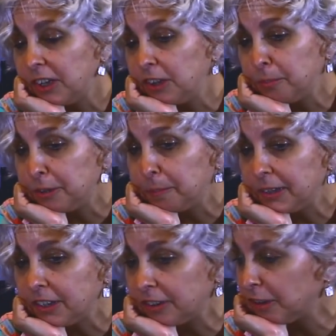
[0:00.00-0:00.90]
way to the book
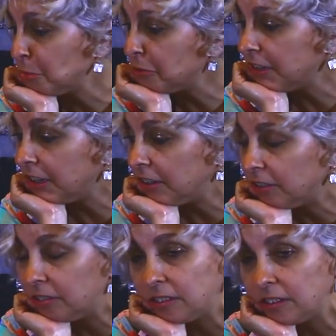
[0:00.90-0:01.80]
because of the movie, and
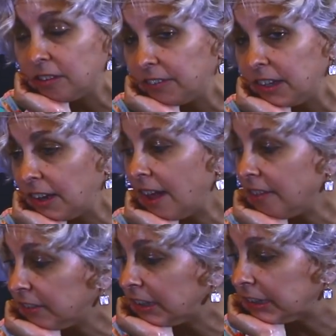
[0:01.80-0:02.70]
it's
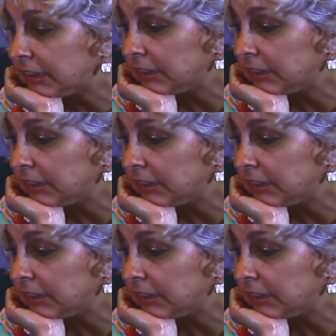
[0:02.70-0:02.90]
fantastic.